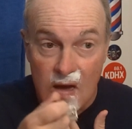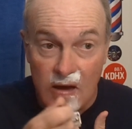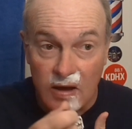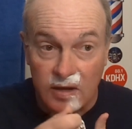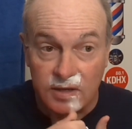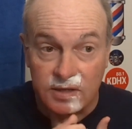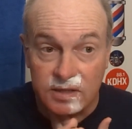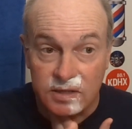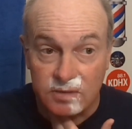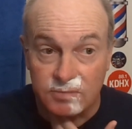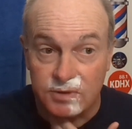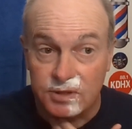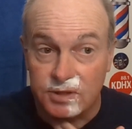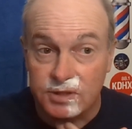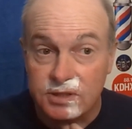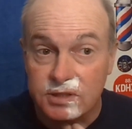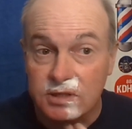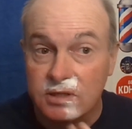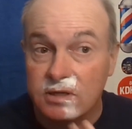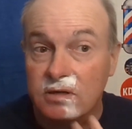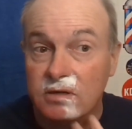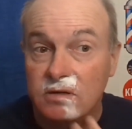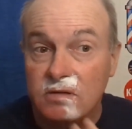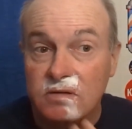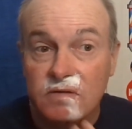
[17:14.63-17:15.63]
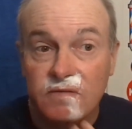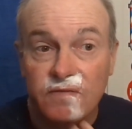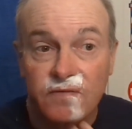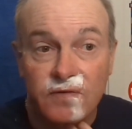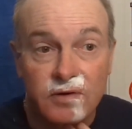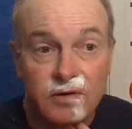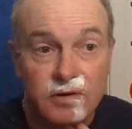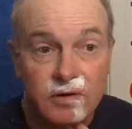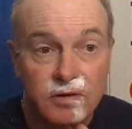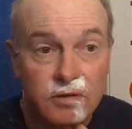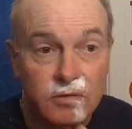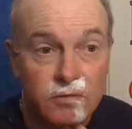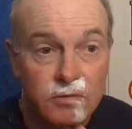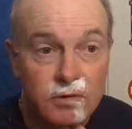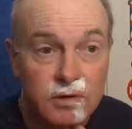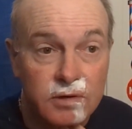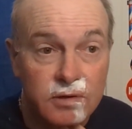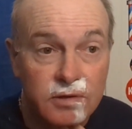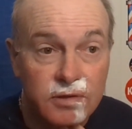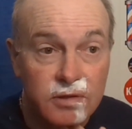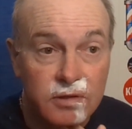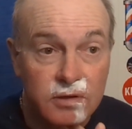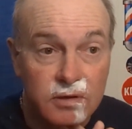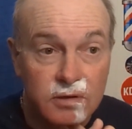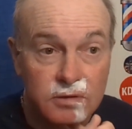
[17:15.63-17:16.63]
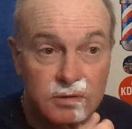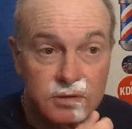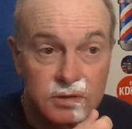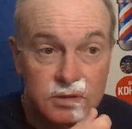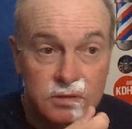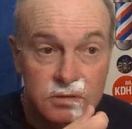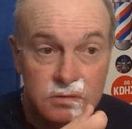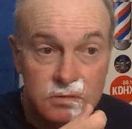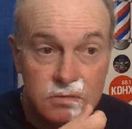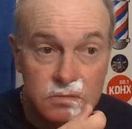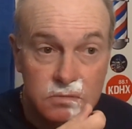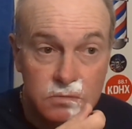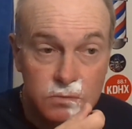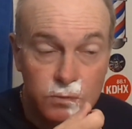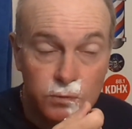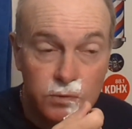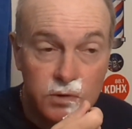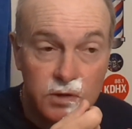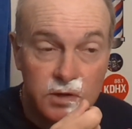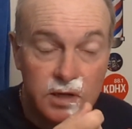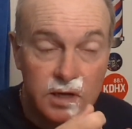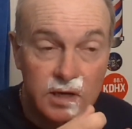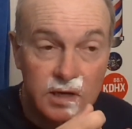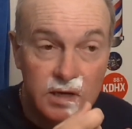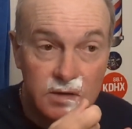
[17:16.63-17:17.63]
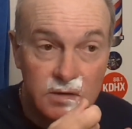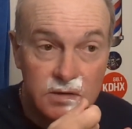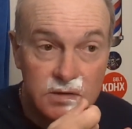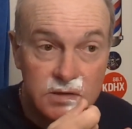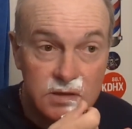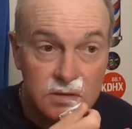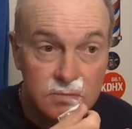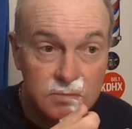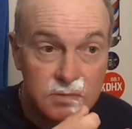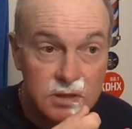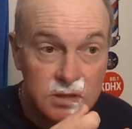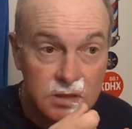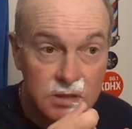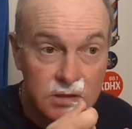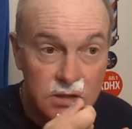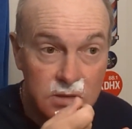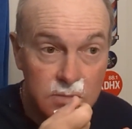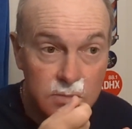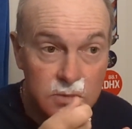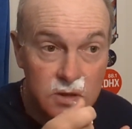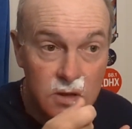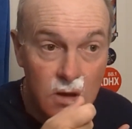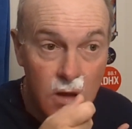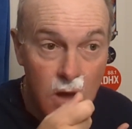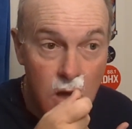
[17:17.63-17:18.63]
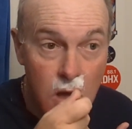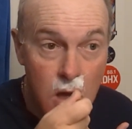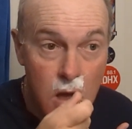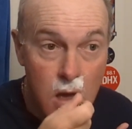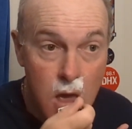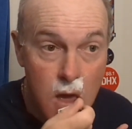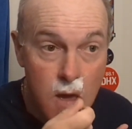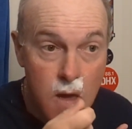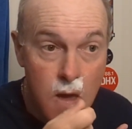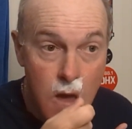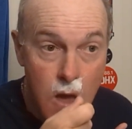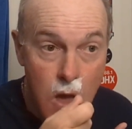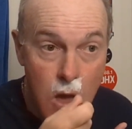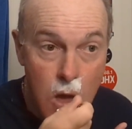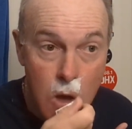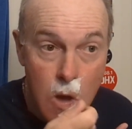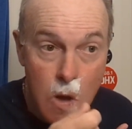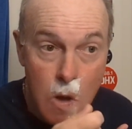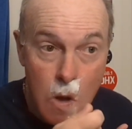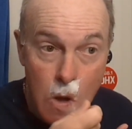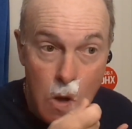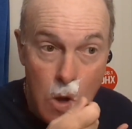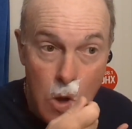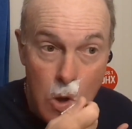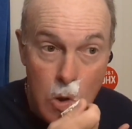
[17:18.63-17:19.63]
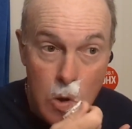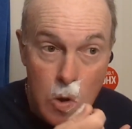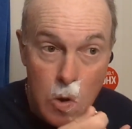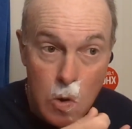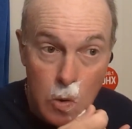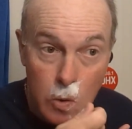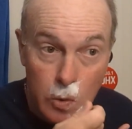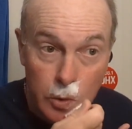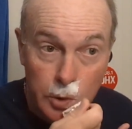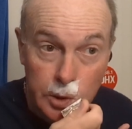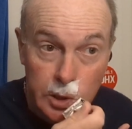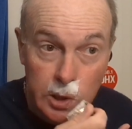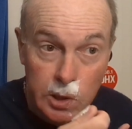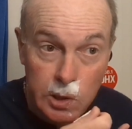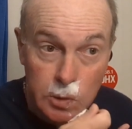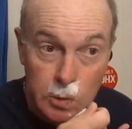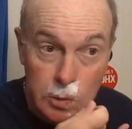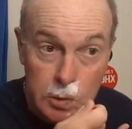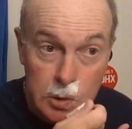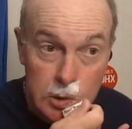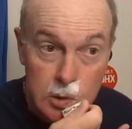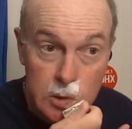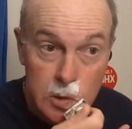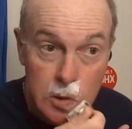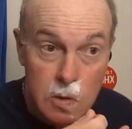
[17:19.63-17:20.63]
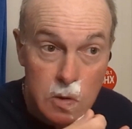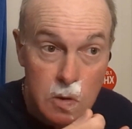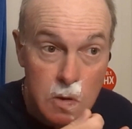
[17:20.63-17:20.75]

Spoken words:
I guess I'm just saying it's funny the way things work out sometimes, or don't.